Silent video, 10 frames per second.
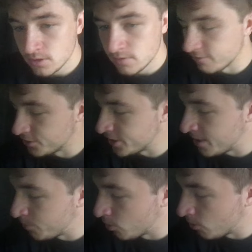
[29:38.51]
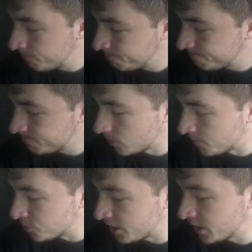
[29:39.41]
For example, I'm
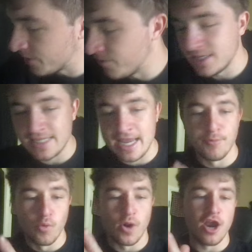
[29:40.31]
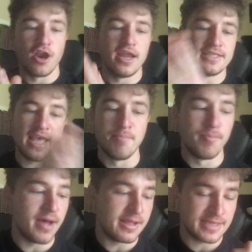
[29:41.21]
trying to think of an example where it's m
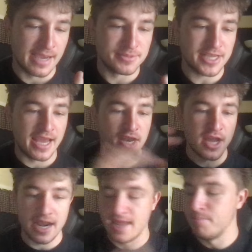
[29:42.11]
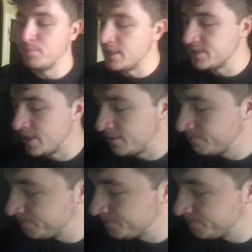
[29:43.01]
times n and not m plus n.